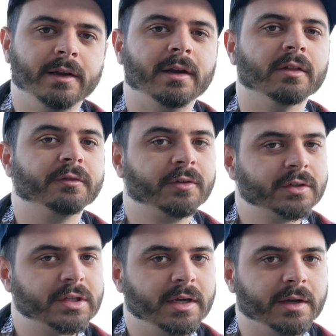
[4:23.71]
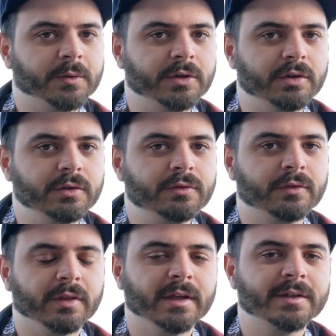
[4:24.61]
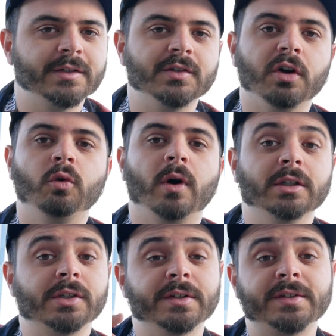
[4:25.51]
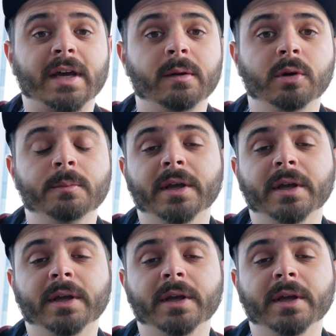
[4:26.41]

Now, the first thing I would do for this is go watch the Cyber